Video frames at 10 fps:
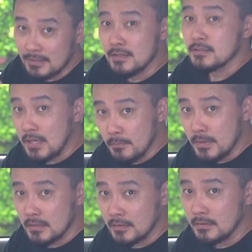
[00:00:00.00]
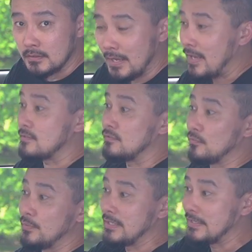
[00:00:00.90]
in this cabin has to
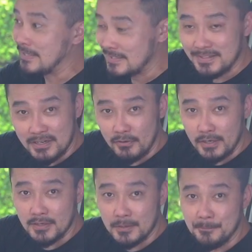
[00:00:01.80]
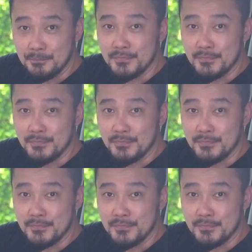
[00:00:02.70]
be this thing right here.